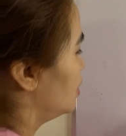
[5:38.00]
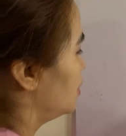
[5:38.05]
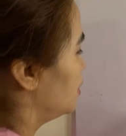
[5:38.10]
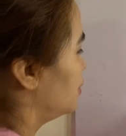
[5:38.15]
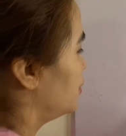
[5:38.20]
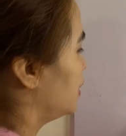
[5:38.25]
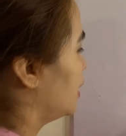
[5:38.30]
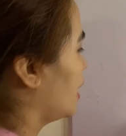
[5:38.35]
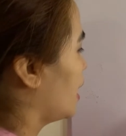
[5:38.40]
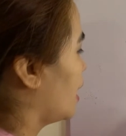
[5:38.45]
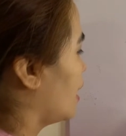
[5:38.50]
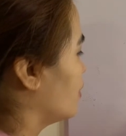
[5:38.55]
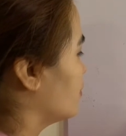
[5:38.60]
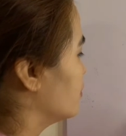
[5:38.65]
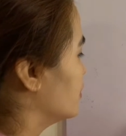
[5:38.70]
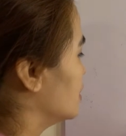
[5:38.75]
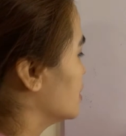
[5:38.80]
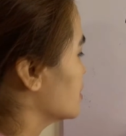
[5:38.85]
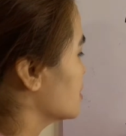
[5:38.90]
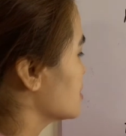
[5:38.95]
we
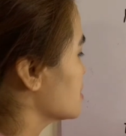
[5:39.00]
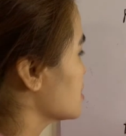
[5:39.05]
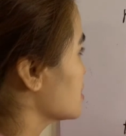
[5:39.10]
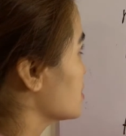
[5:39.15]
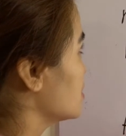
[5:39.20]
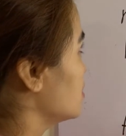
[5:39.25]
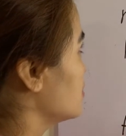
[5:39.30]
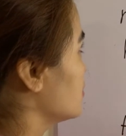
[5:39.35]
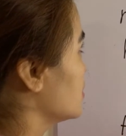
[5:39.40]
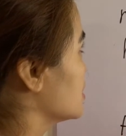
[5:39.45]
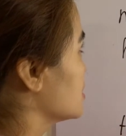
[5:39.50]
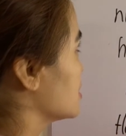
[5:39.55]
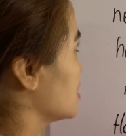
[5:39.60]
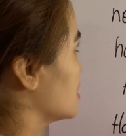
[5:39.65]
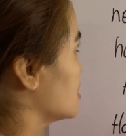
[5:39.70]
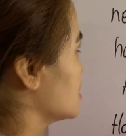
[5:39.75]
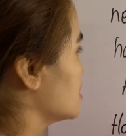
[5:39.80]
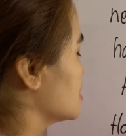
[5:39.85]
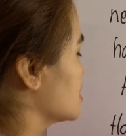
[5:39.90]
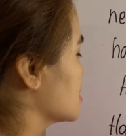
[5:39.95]
have the
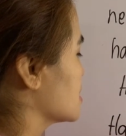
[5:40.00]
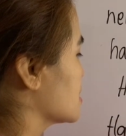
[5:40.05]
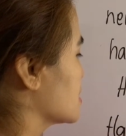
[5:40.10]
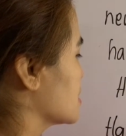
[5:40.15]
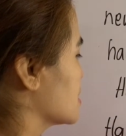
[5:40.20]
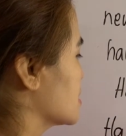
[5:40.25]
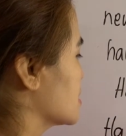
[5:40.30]
services